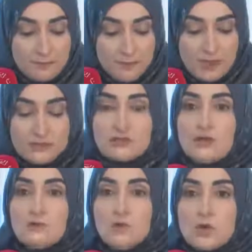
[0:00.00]
it's
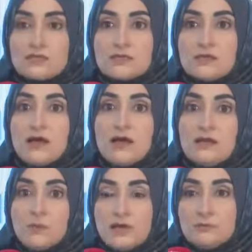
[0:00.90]

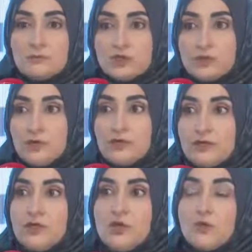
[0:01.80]
important
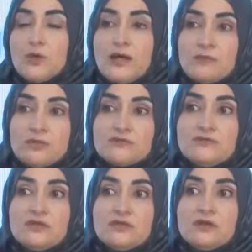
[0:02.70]
to keep
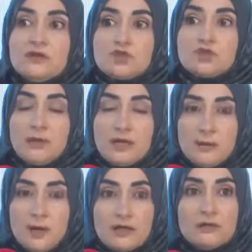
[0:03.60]
in mind the
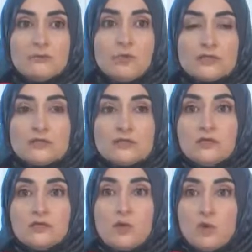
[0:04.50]
social
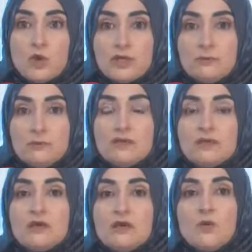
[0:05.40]
distancing
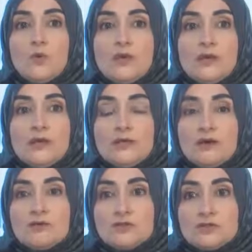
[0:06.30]
and
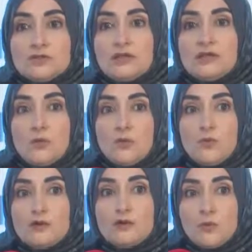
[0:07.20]
which
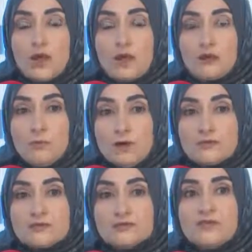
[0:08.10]
all
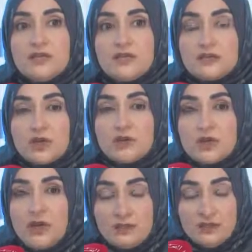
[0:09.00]
citizens and
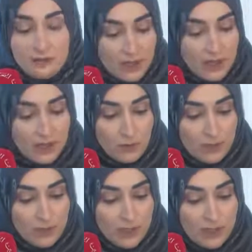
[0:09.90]
residents
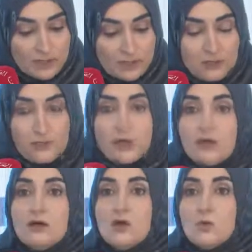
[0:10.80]
have
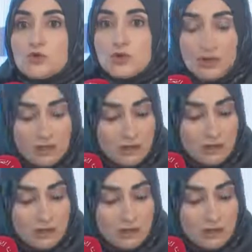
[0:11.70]
proved to